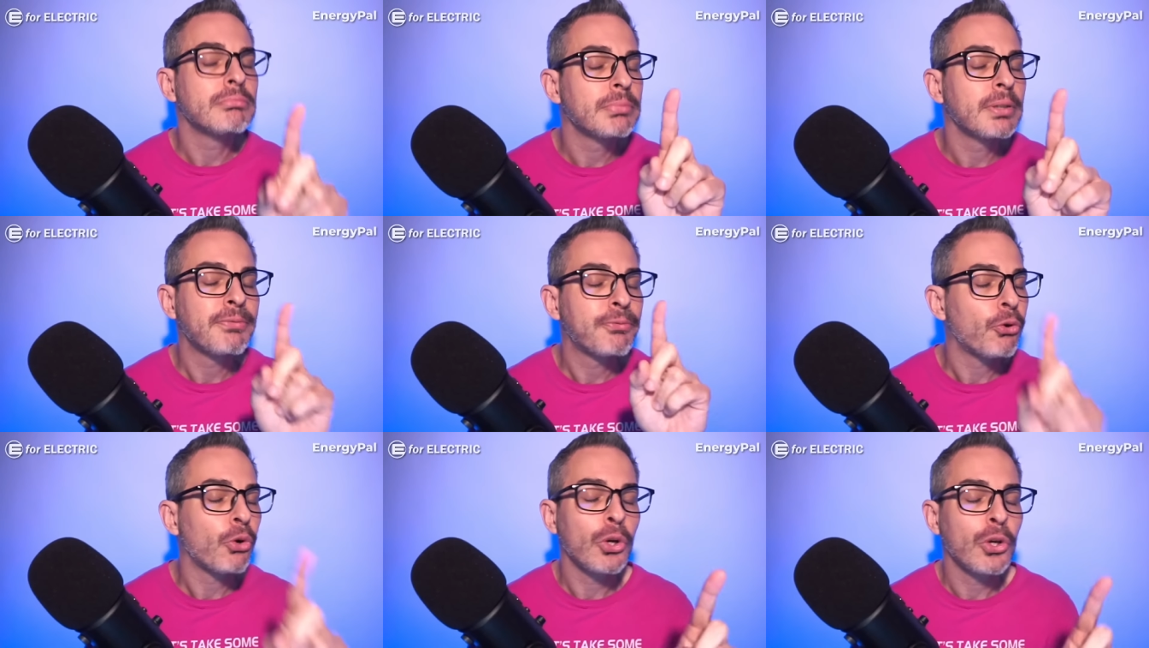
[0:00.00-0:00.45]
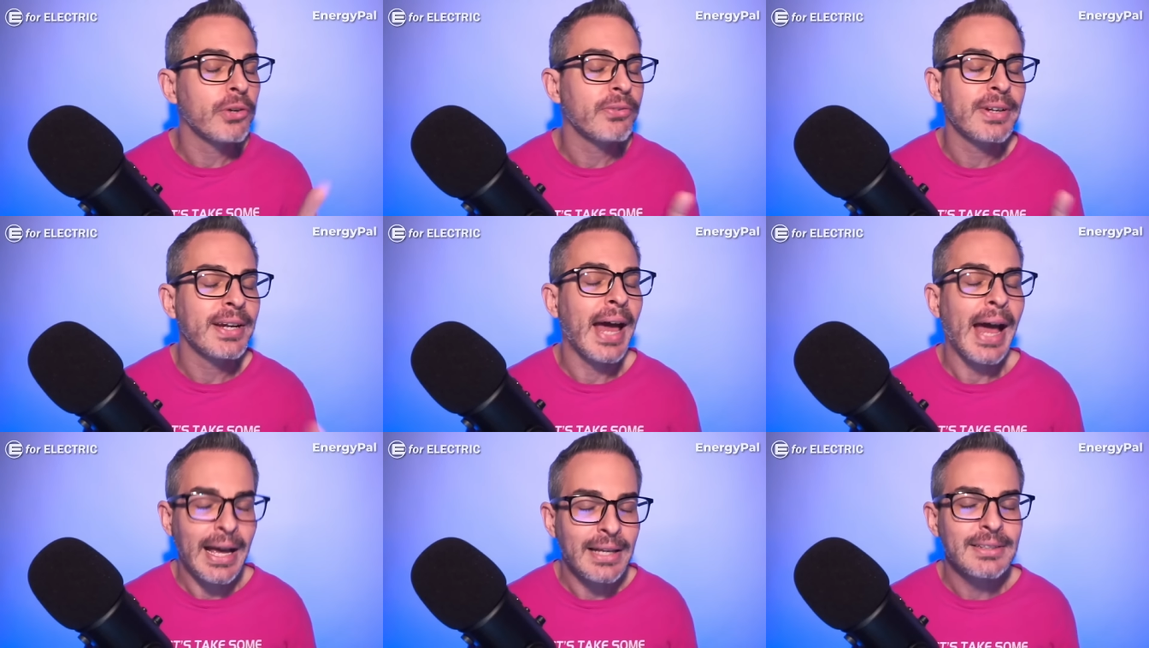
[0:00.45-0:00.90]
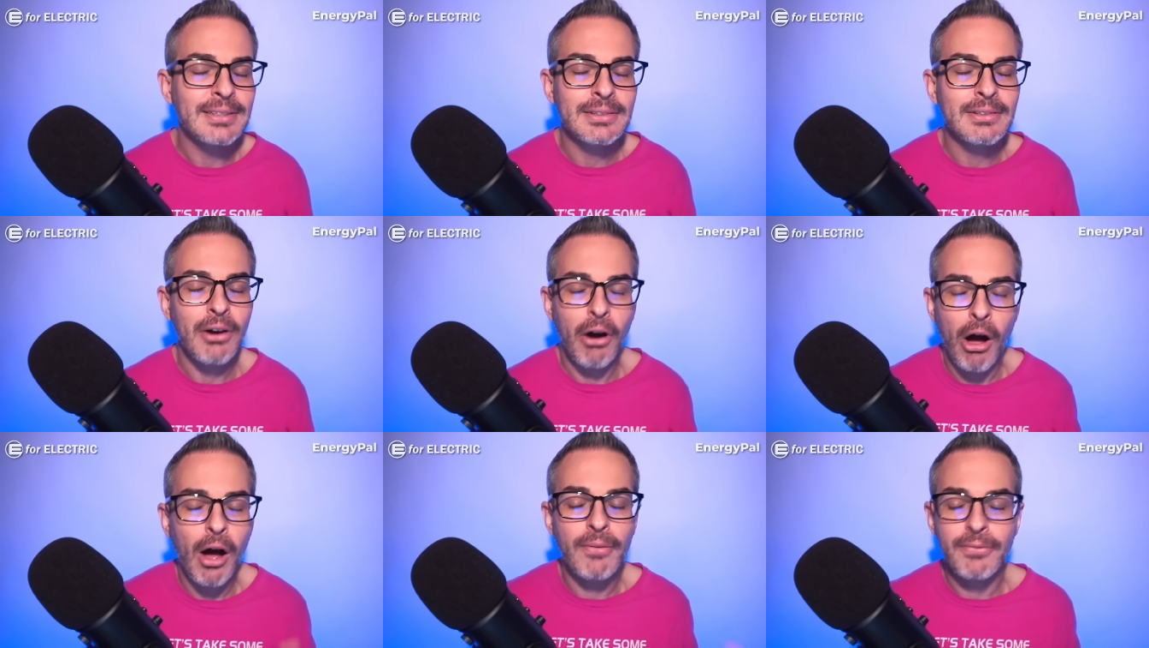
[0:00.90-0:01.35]
before you even ask,
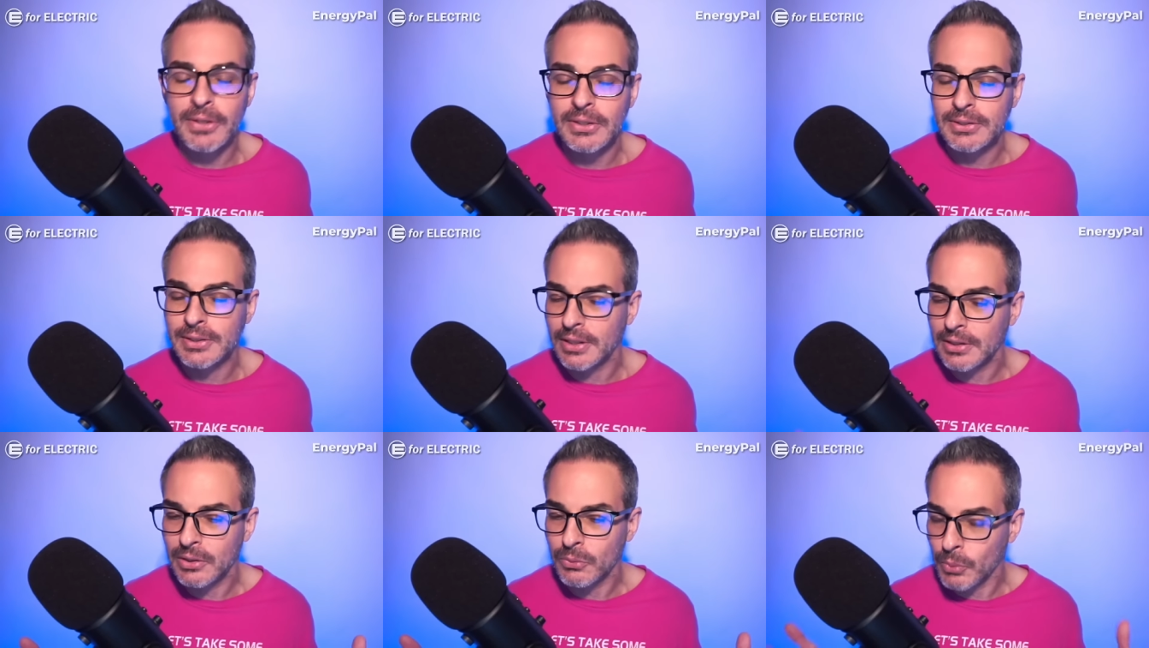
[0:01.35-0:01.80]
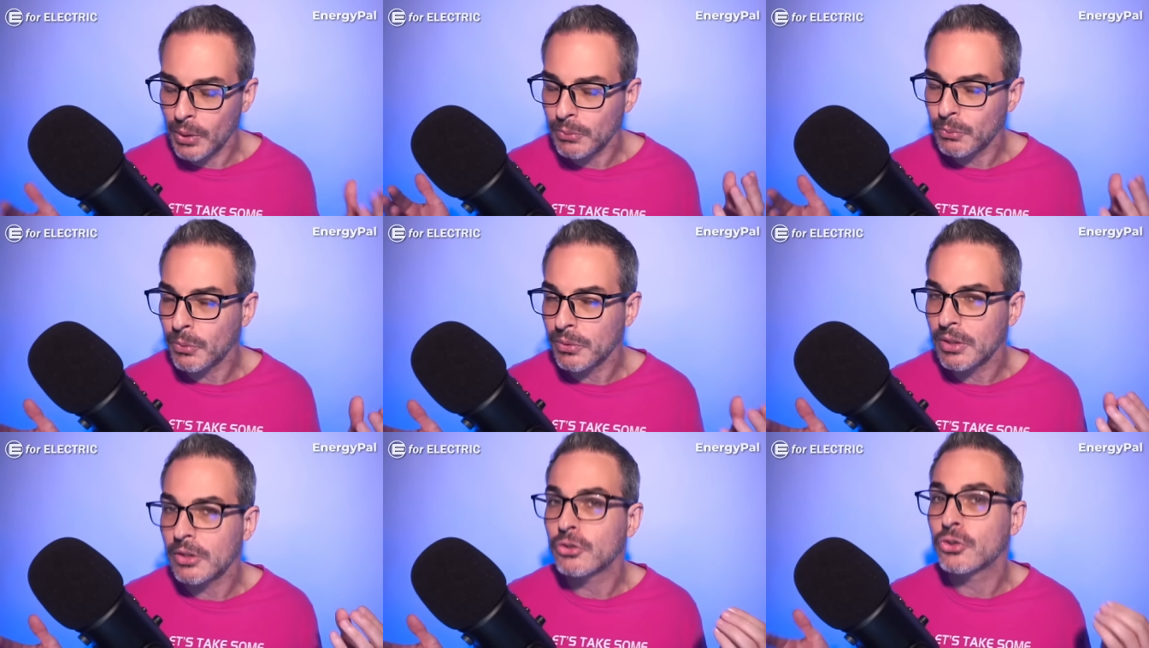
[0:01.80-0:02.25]
obviously the one with the